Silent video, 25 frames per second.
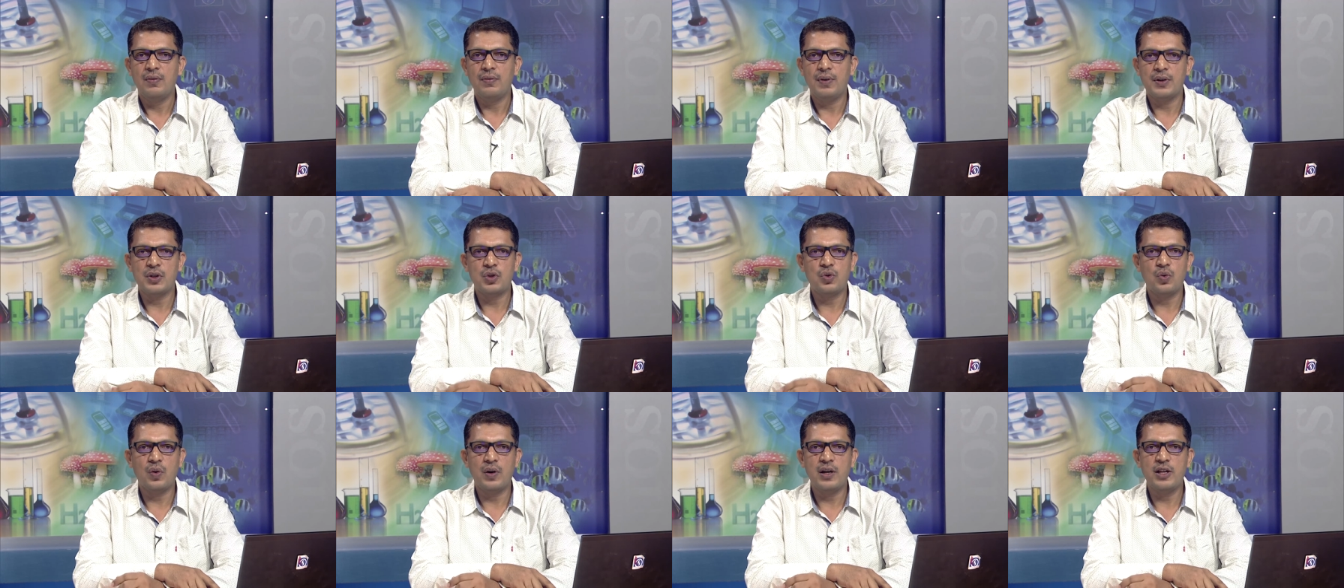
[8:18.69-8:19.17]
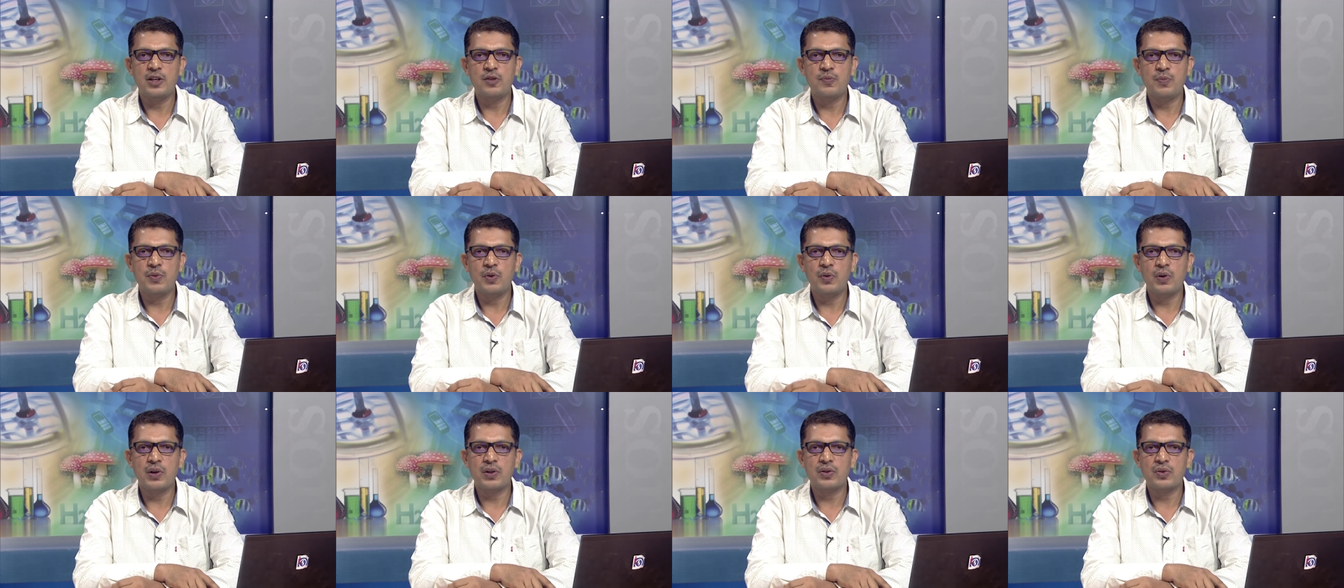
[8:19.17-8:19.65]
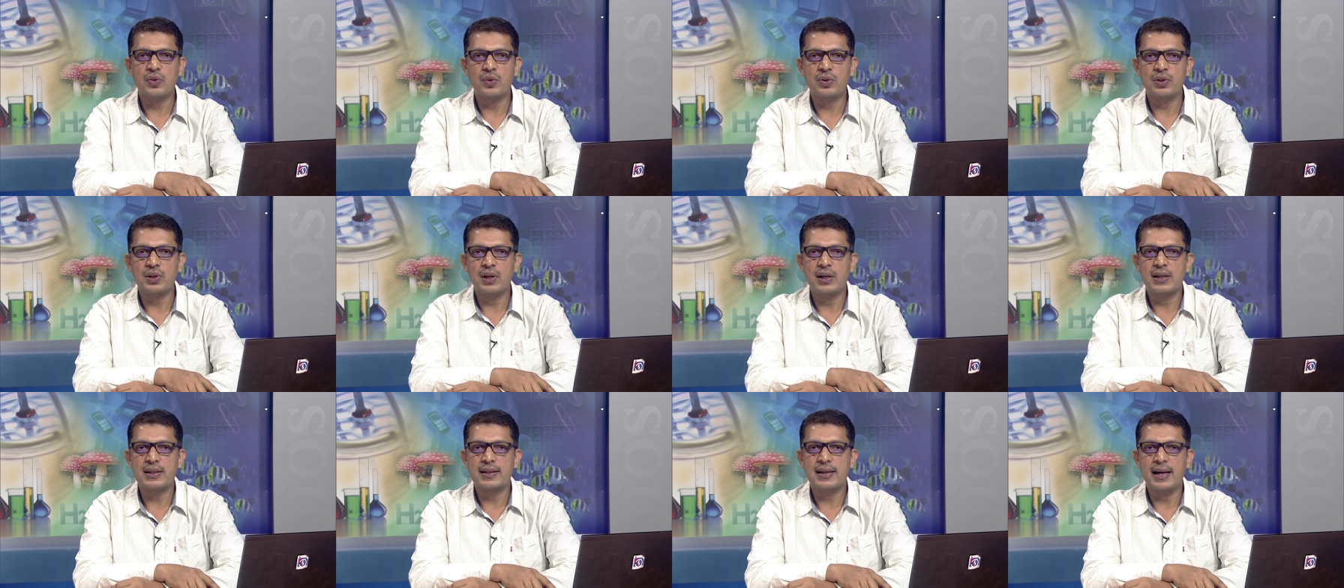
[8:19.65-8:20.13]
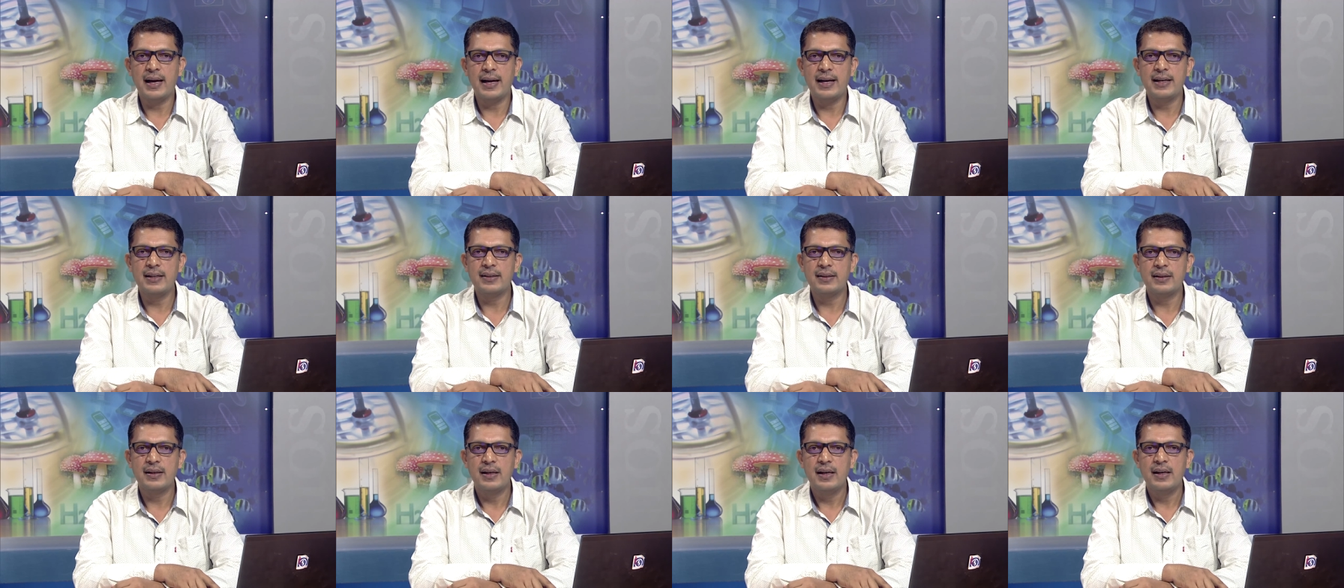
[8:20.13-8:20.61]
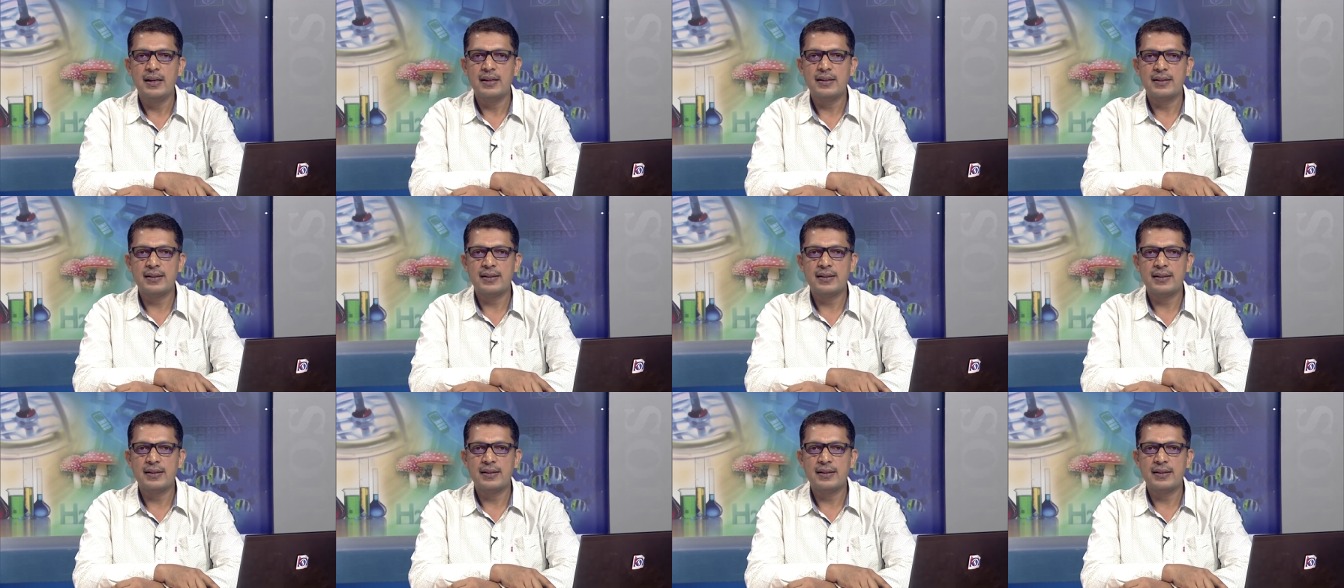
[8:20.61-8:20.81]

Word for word: First one is pure social science,